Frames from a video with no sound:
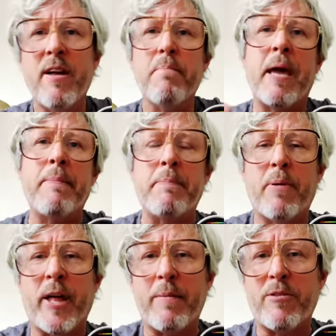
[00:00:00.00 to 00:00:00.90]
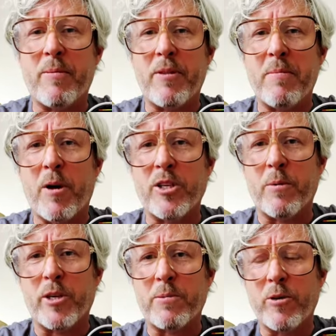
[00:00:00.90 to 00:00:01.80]
maybe play with some of the
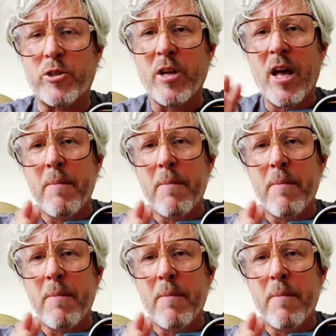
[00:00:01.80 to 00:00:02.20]
multiple exposures.